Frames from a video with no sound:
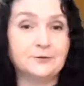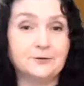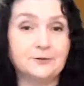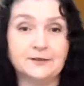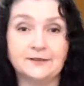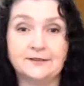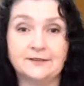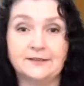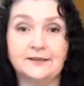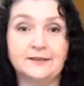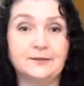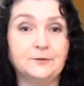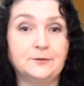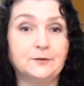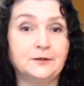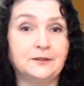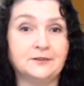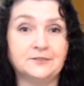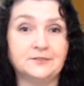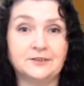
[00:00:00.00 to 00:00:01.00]
is that you
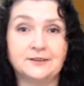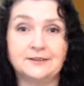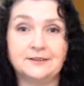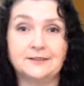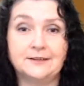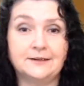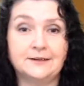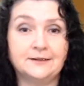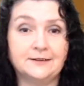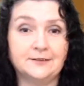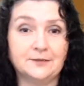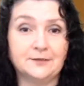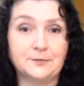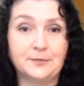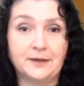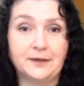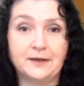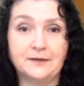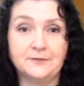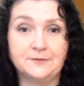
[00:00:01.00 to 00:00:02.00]
all are clear as a
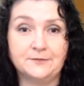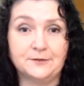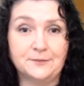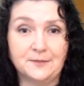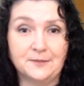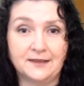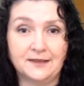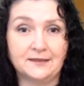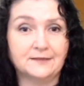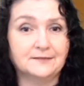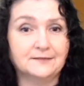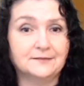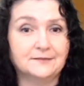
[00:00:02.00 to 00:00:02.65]
bell for me.